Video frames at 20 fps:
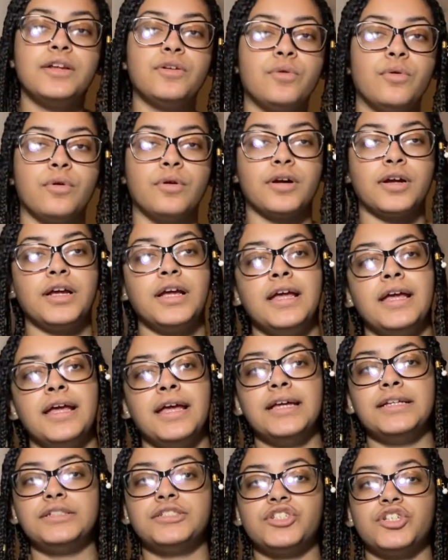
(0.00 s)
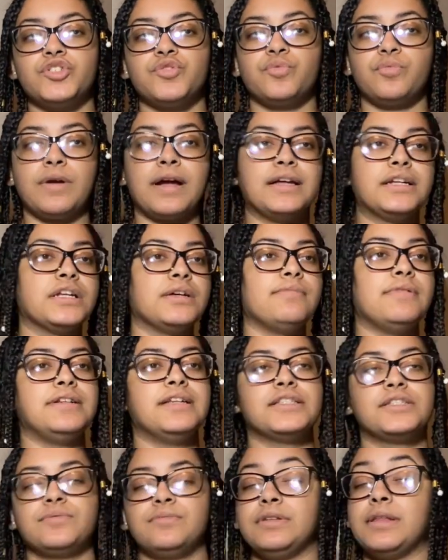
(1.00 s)
or it's just random, it
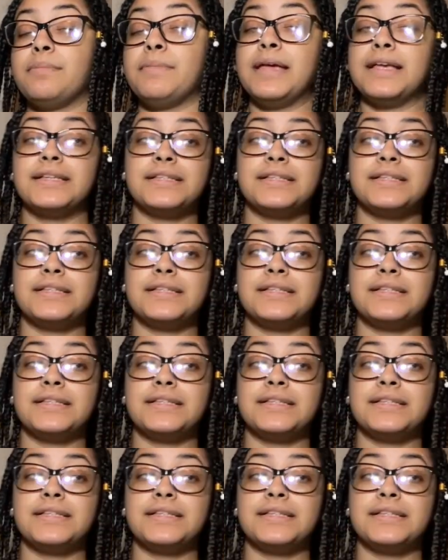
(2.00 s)
doesn't really make